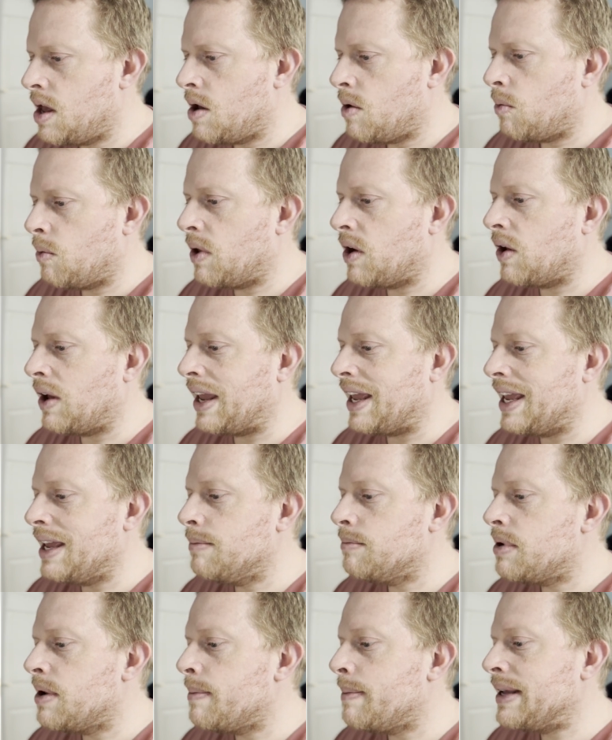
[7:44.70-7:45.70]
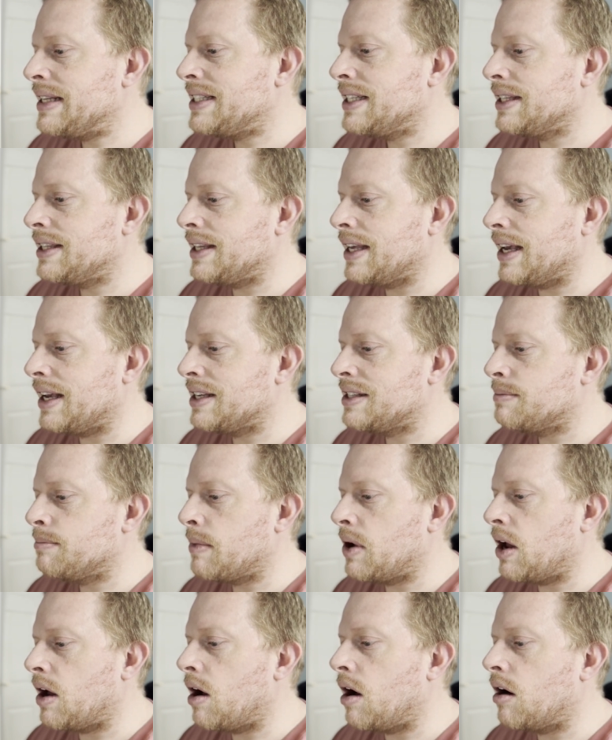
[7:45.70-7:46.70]
When I implemented this,
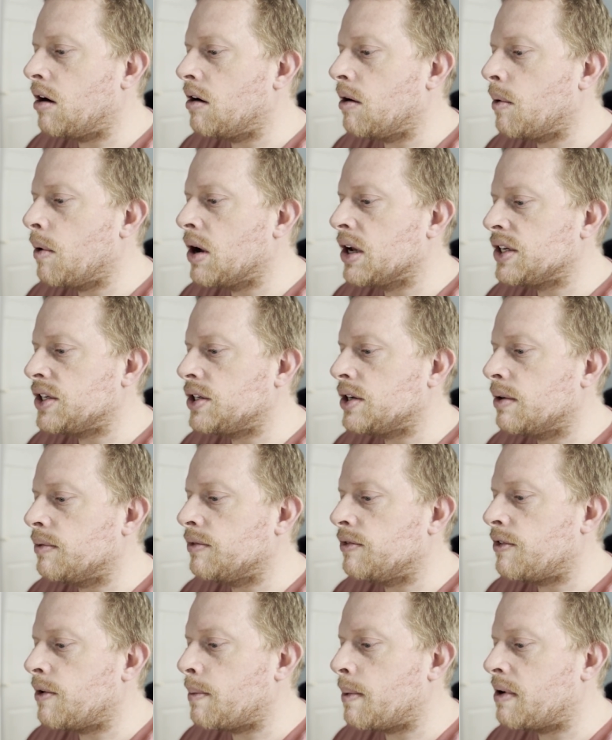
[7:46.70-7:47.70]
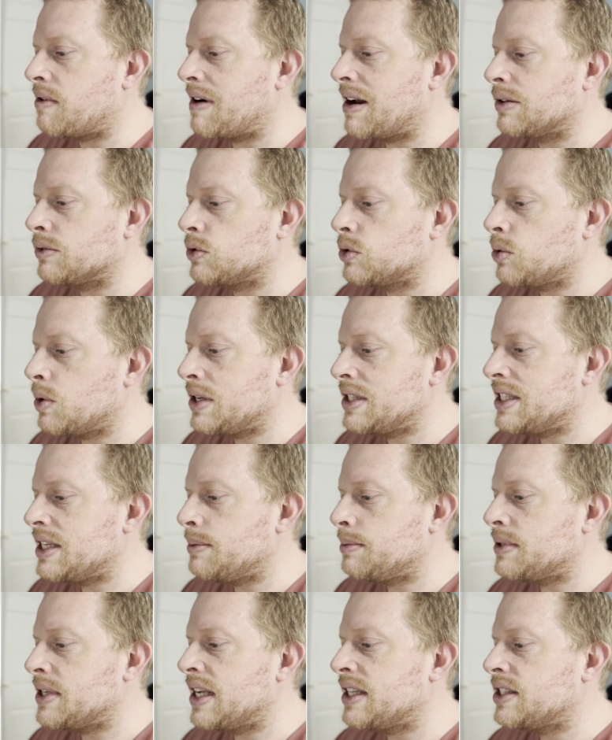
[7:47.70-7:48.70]
my ROI jumped from around
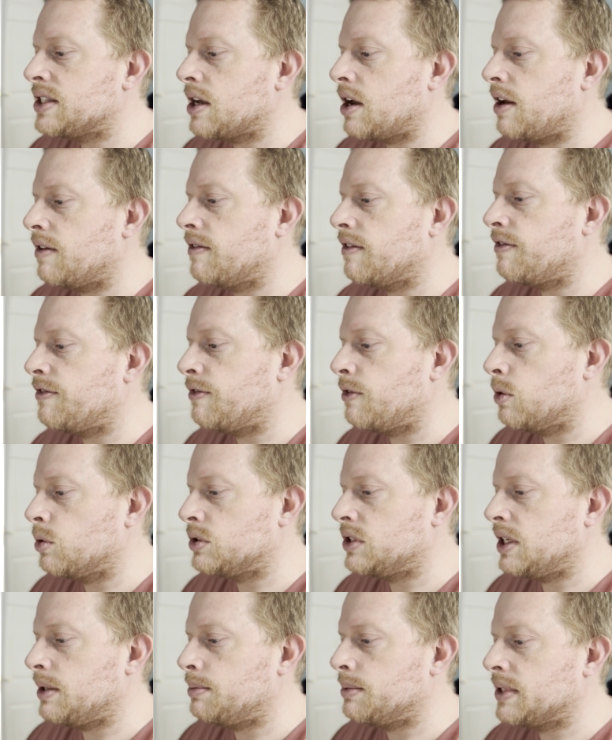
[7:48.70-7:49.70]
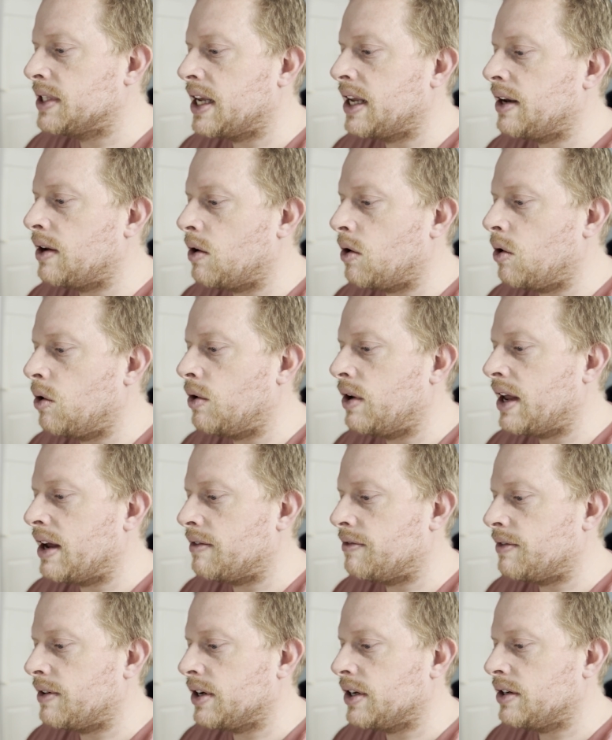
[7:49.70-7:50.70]
20% to over 40% on
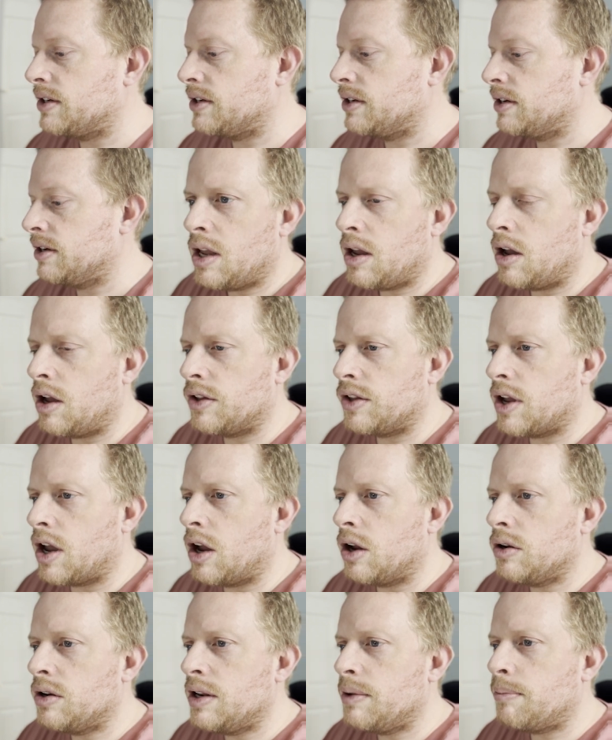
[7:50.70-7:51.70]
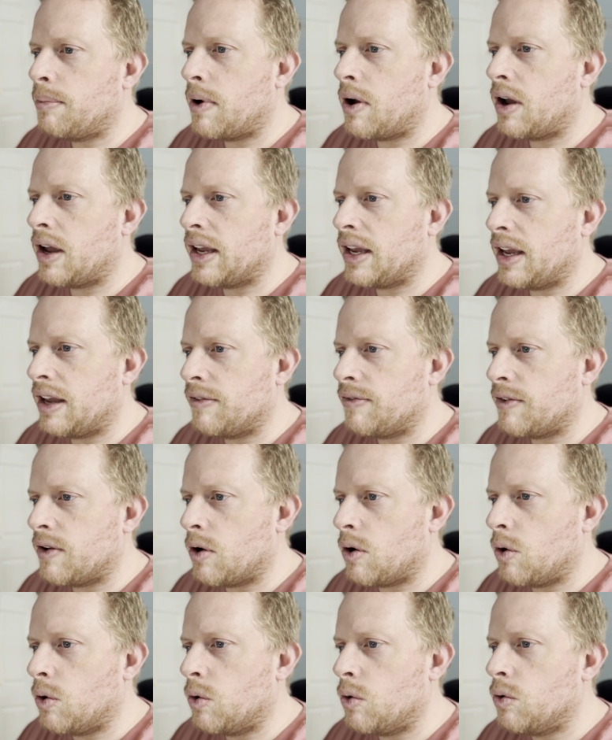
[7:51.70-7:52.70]
average. I'd only buy if
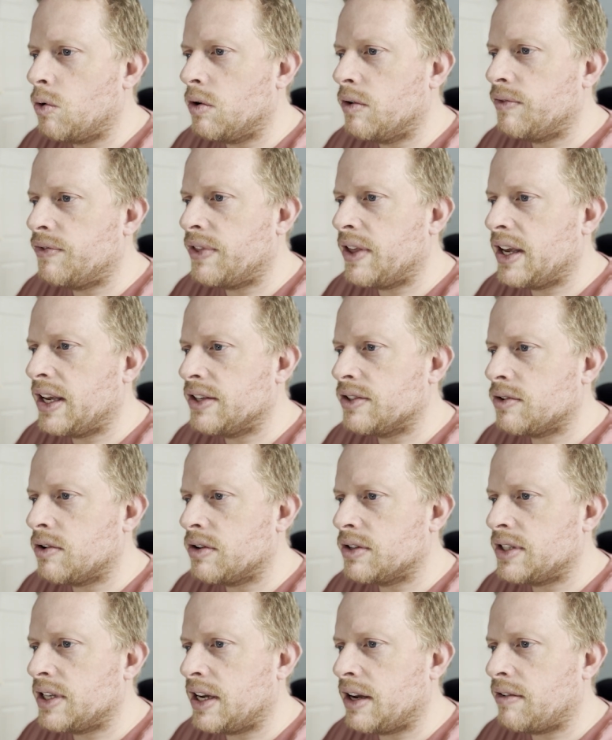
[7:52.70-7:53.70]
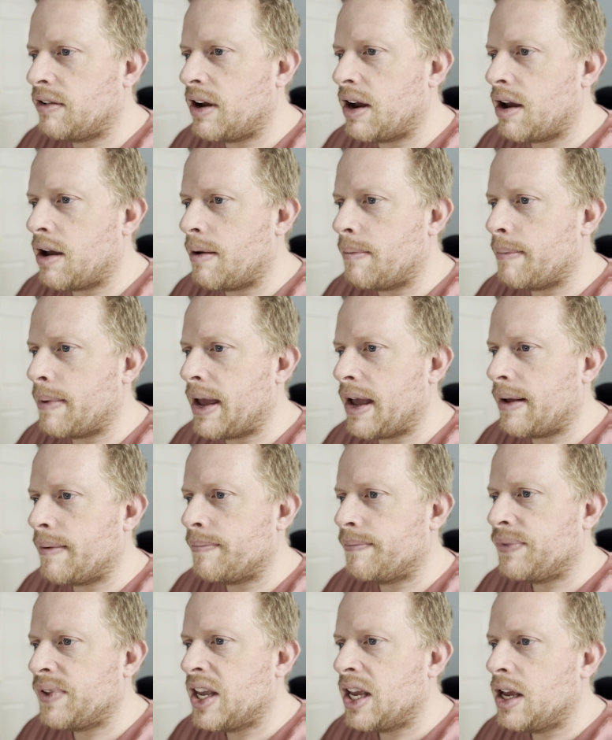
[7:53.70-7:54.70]
all of these criteria are met.
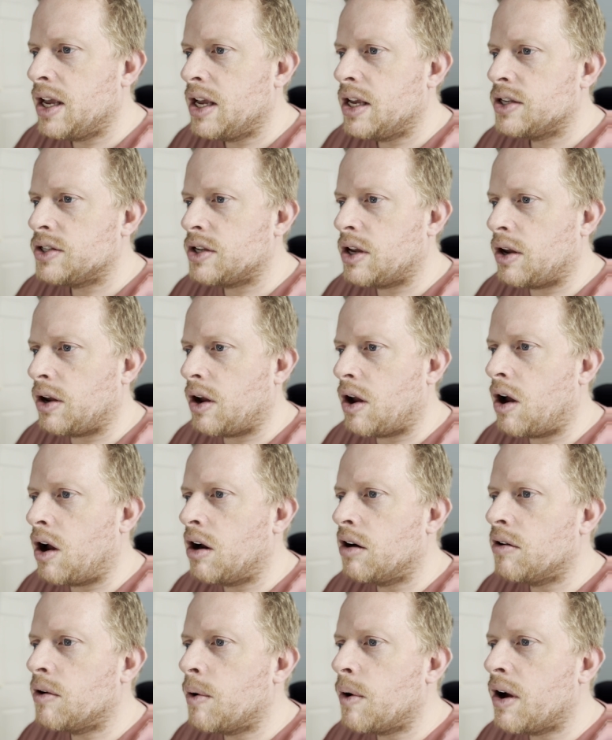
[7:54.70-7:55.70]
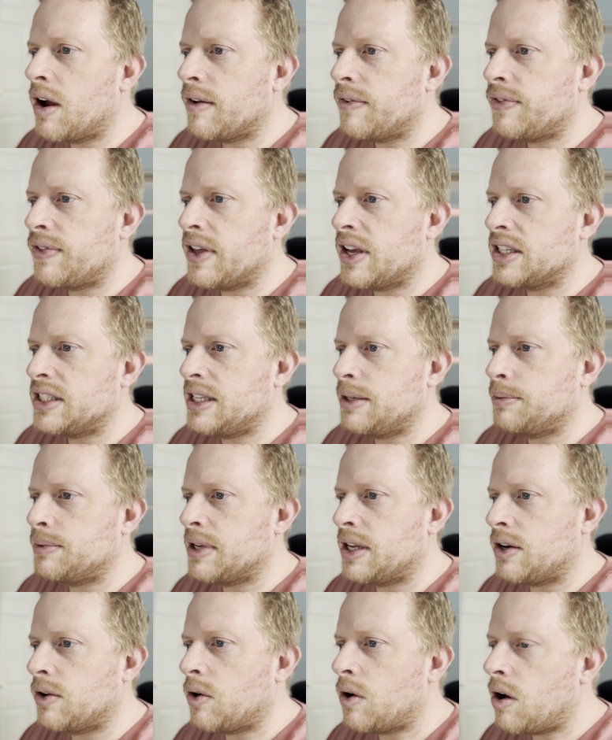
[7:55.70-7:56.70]
So ROI of
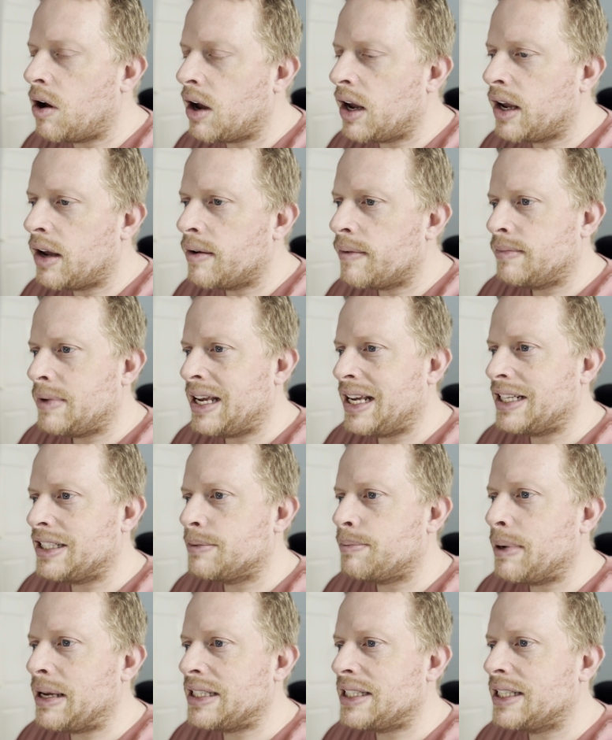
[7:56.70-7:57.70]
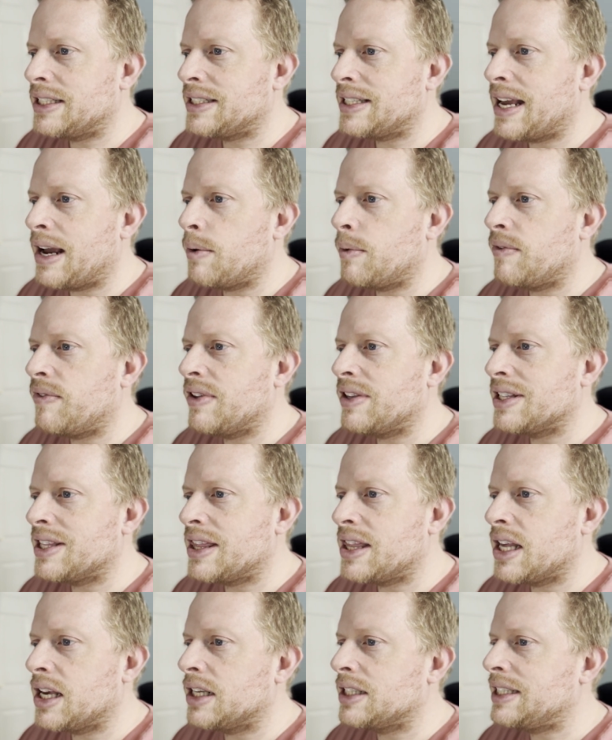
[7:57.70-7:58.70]
30% or higher, expected sale within
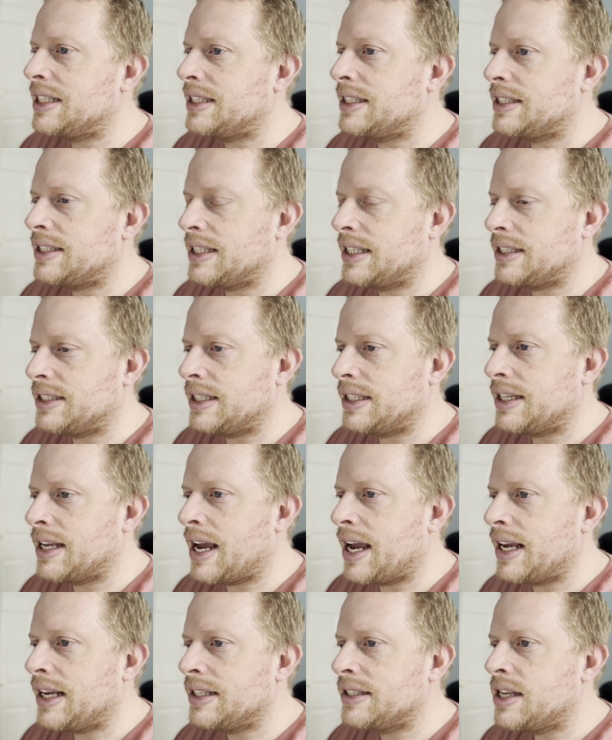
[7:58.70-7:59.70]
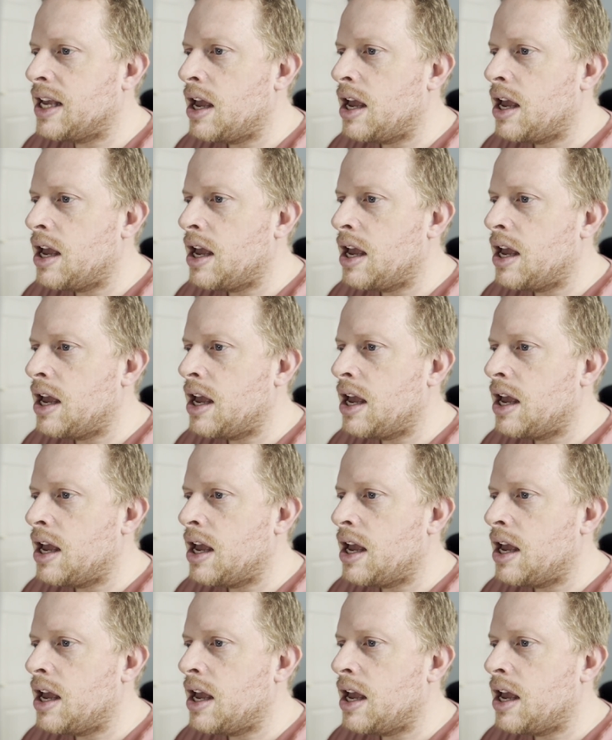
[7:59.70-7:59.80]
30 to 60 days.